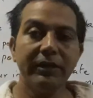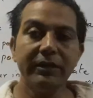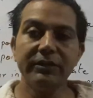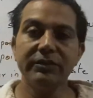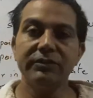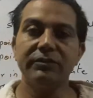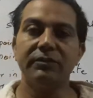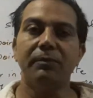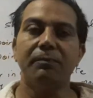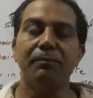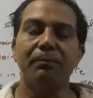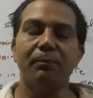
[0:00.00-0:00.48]

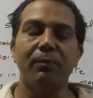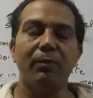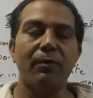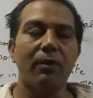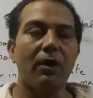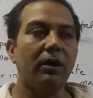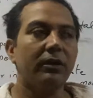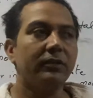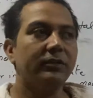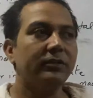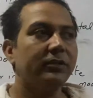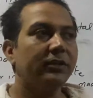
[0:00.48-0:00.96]
is the
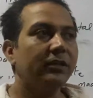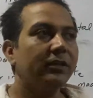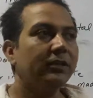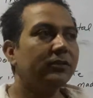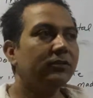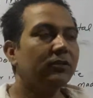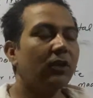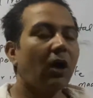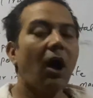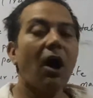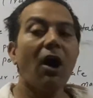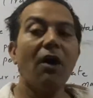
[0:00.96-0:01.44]

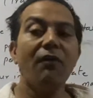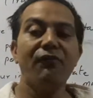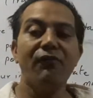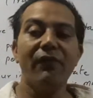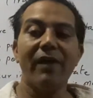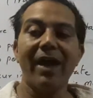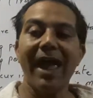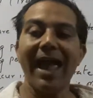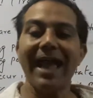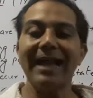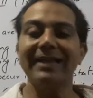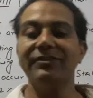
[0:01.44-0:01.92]
process
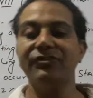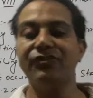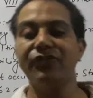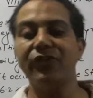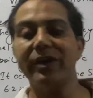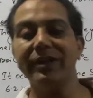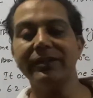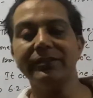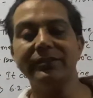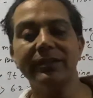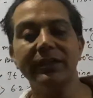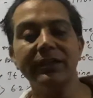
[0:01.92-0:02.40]
of
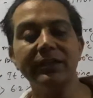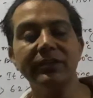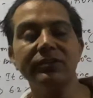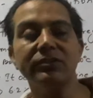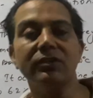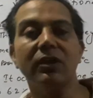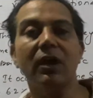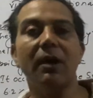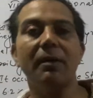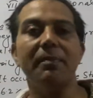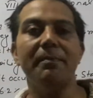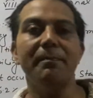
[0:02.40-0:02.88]

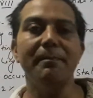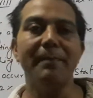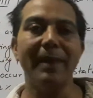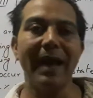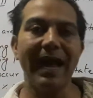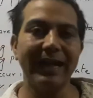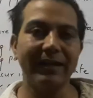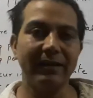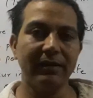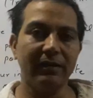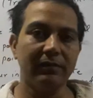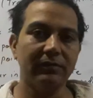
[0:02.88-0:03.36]
extractions of
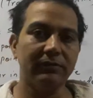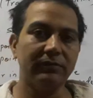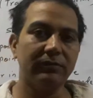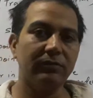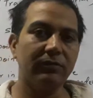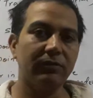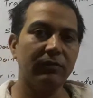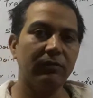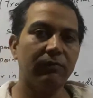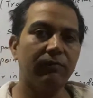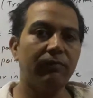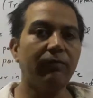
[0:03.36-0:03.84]

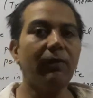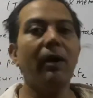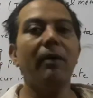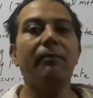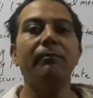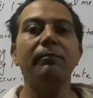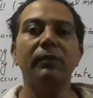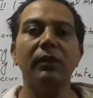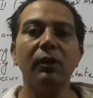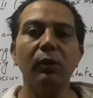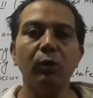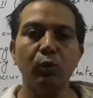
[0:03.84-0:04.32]
metals
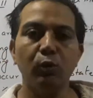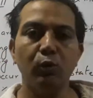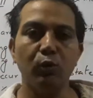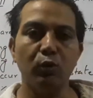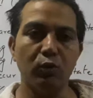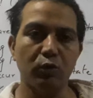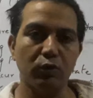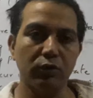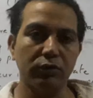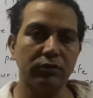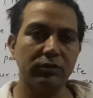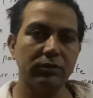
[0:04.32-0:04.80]
from the
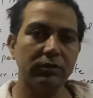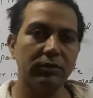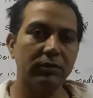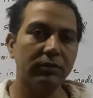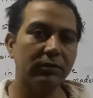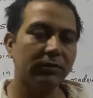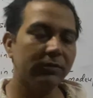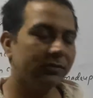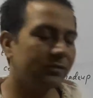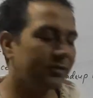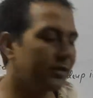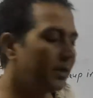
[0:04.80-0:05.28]
ores.
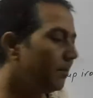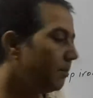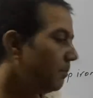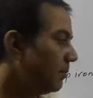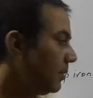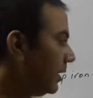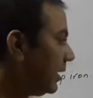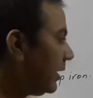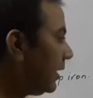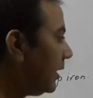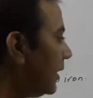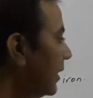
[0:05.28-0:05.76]

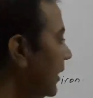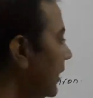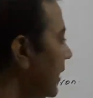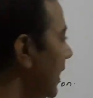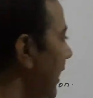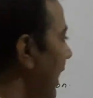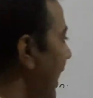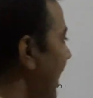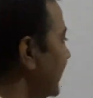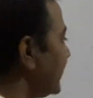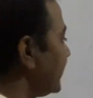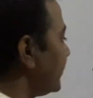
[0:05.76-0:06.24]
Simply,
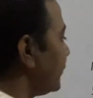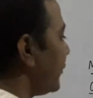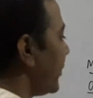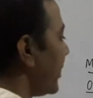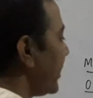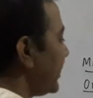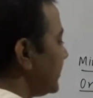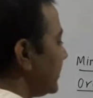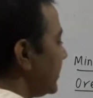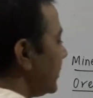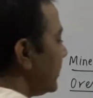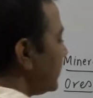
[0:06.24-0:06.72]

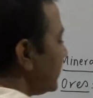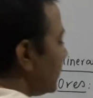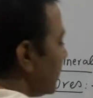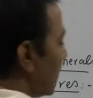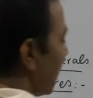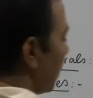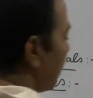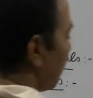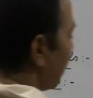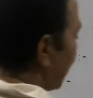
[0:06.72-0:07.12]
extractions of